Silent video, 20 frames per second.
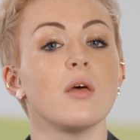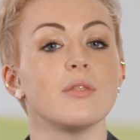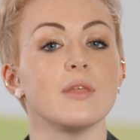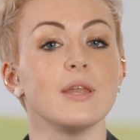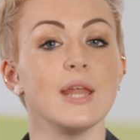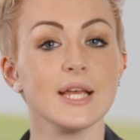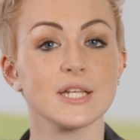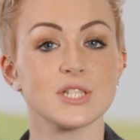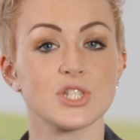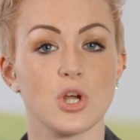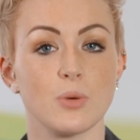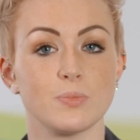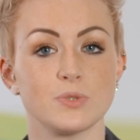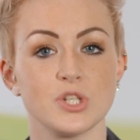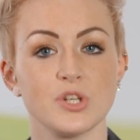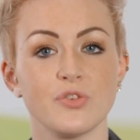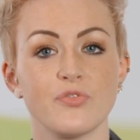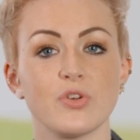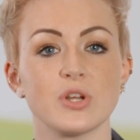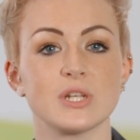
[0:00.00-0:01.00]
The next
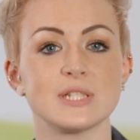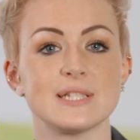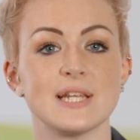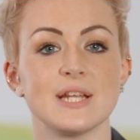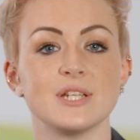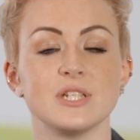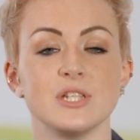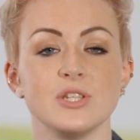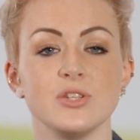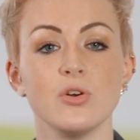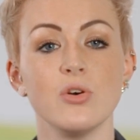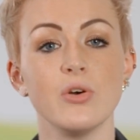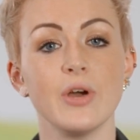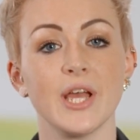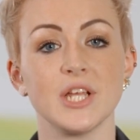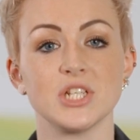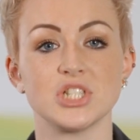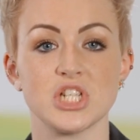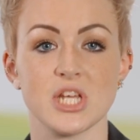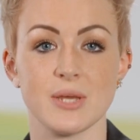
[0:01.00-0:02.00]
option for extending your
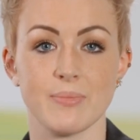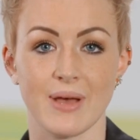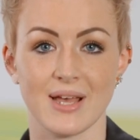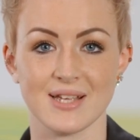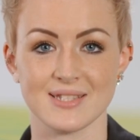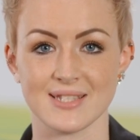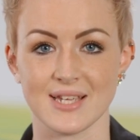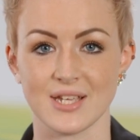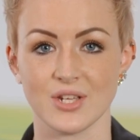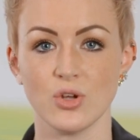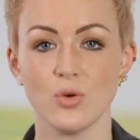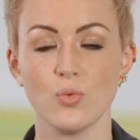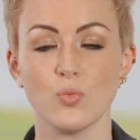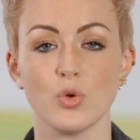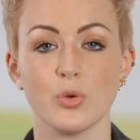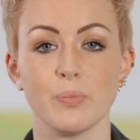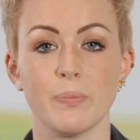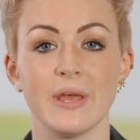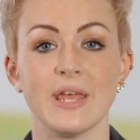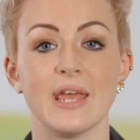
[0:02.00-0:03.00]
HDMI signal
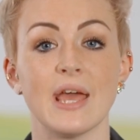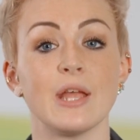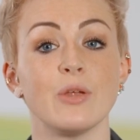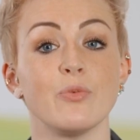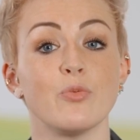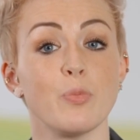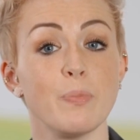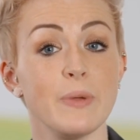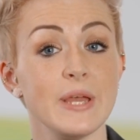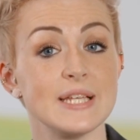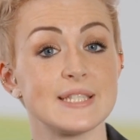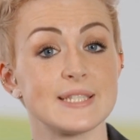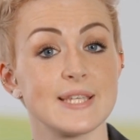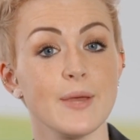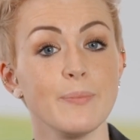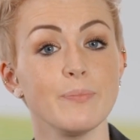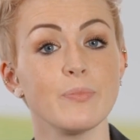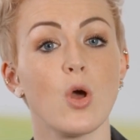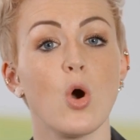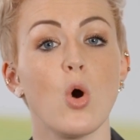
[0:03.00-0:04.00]
would be a
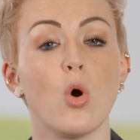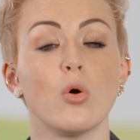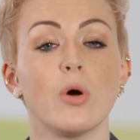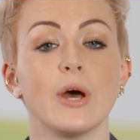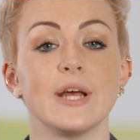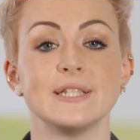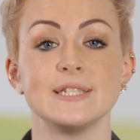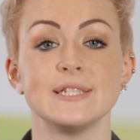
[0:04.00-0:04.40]
repeater or a